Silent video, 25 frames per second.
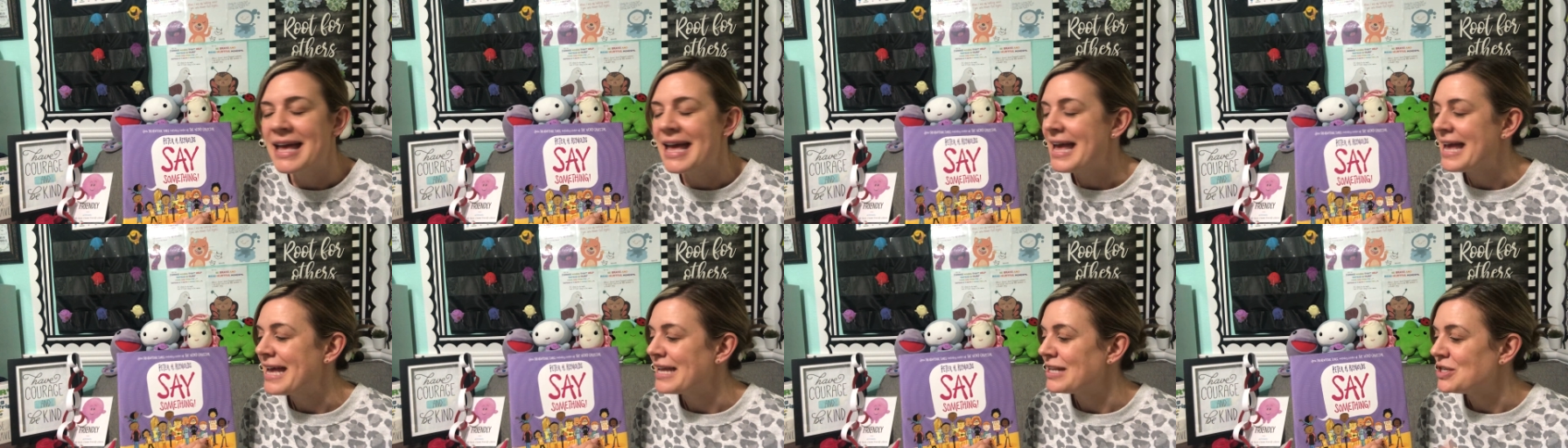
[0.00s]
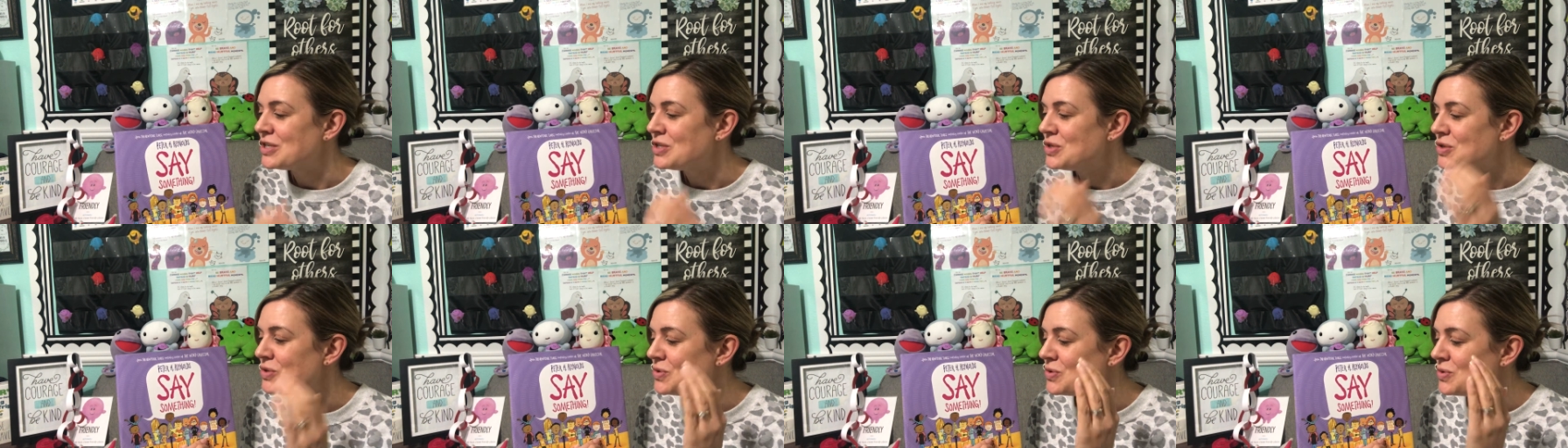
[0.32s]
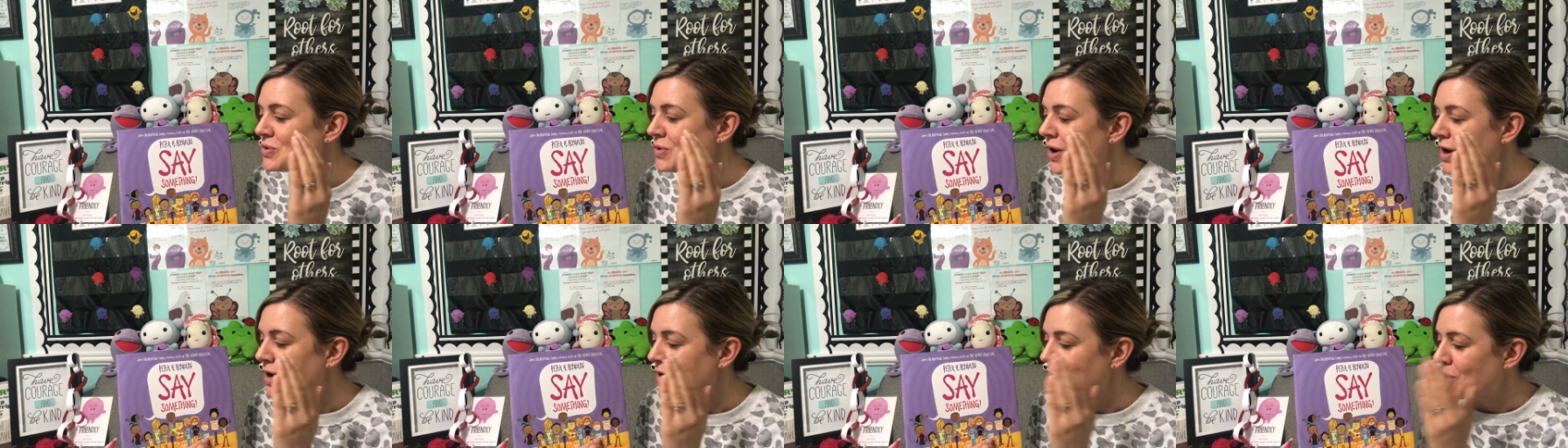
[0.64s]
and
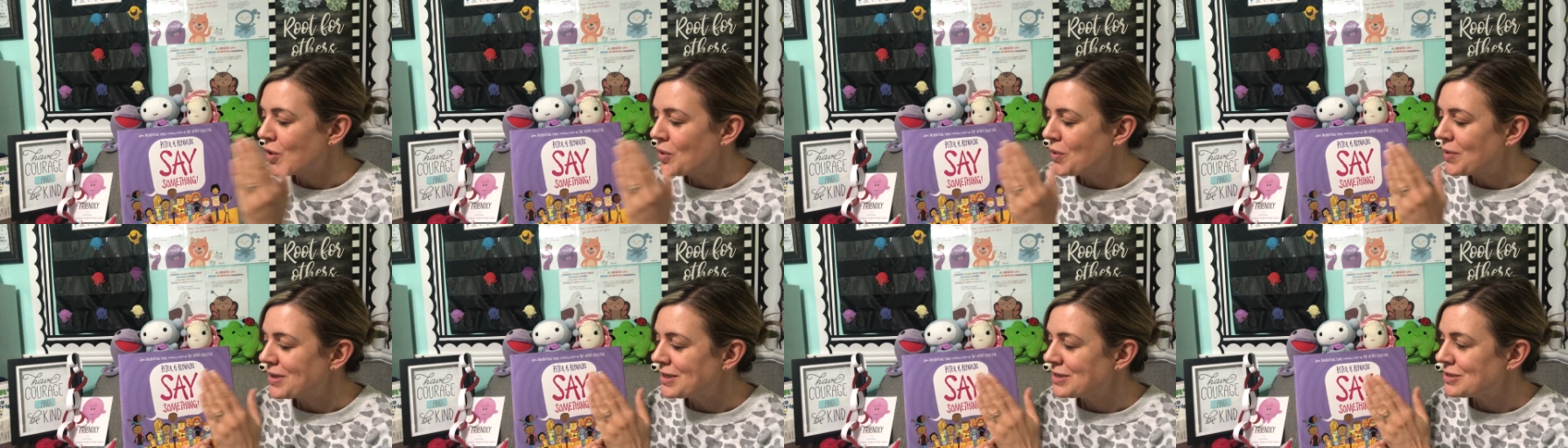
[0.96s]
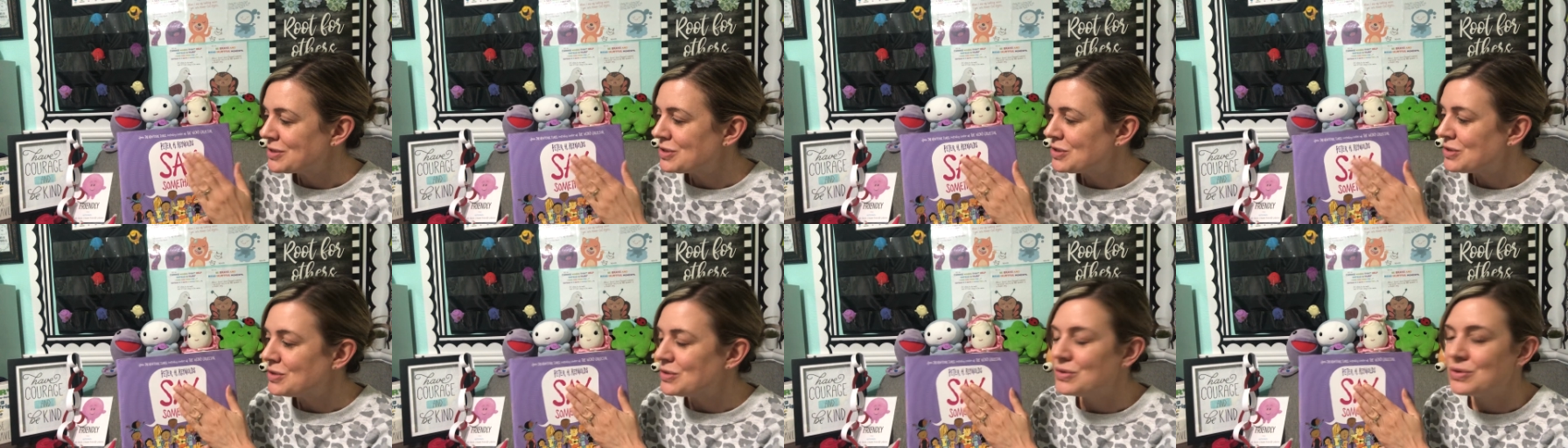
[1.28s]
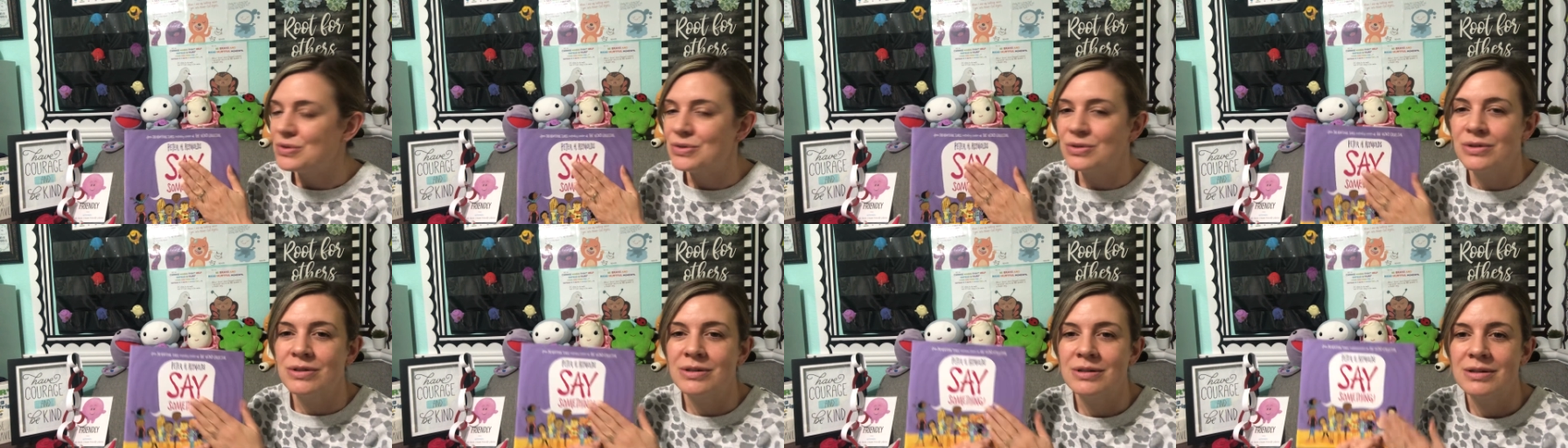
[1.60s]
you are going
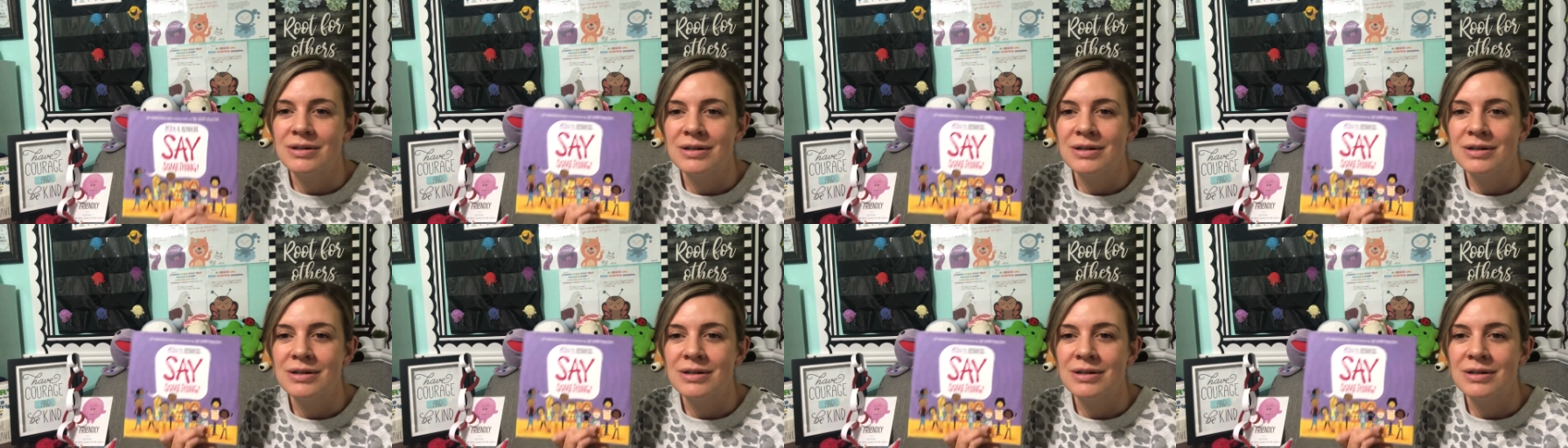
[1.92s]
to